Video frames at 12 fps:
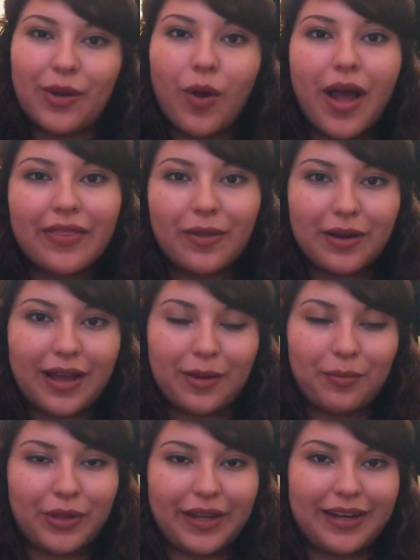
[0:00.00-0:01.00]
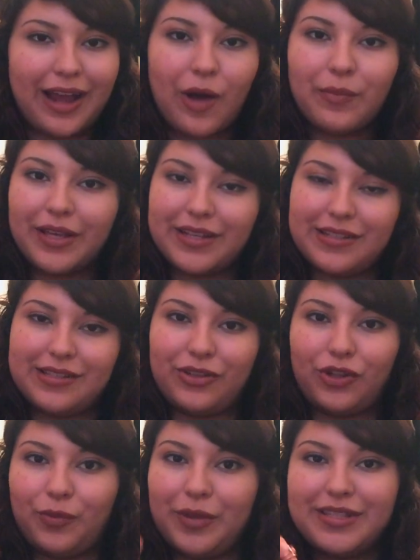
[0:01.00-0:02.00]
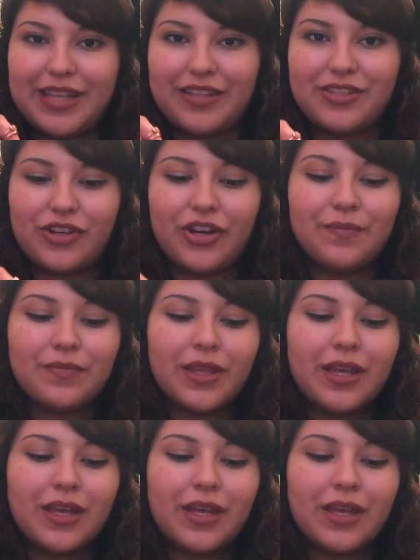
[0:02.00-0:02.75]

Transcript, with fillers: I want and then kind of blend it out because it's a little bit denser.